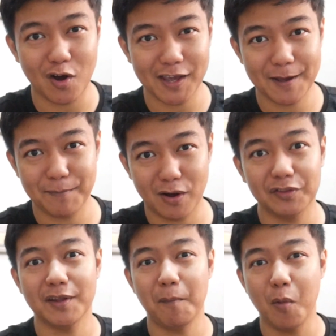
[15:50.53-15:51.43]
talking
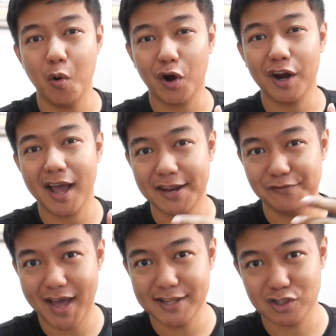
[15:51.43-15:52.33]
about the more
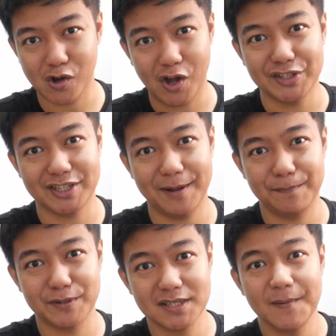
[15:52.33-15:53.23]
advanced
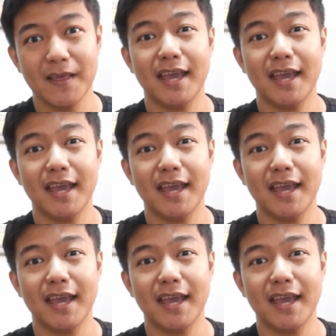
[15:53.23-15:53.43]
concepts